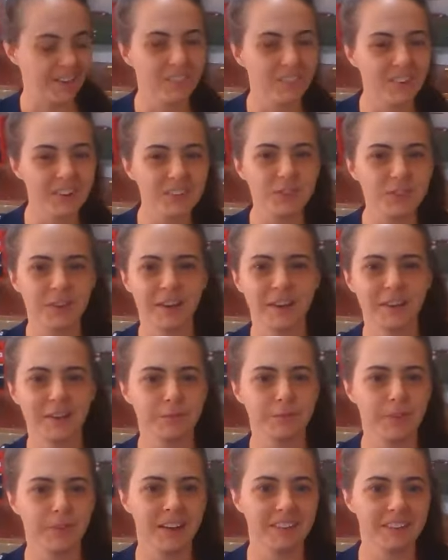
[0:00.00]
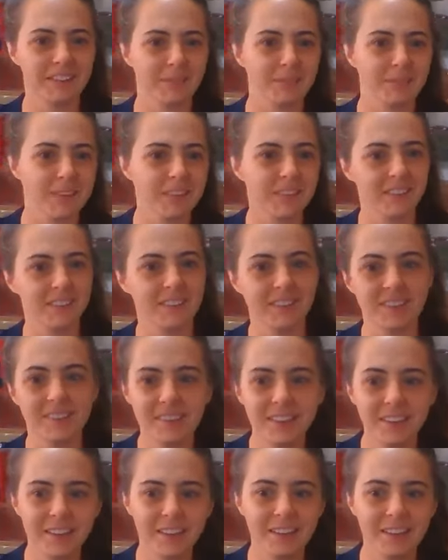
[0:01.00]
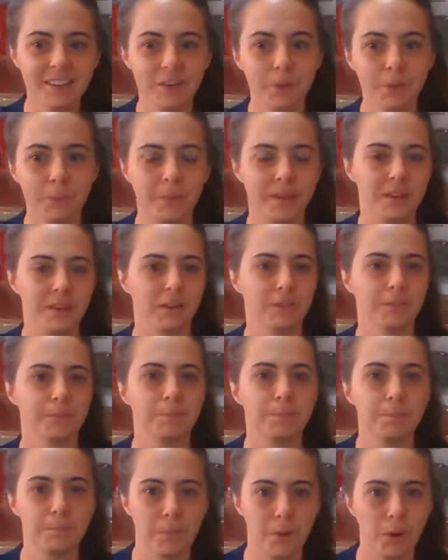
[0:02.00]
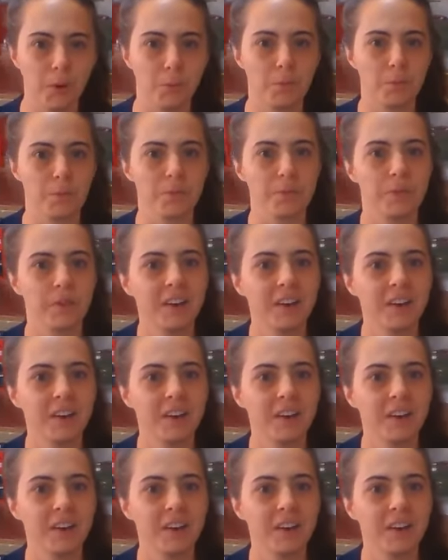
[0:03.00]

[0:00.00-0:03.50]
And we're trying to find something that's a little bit of both.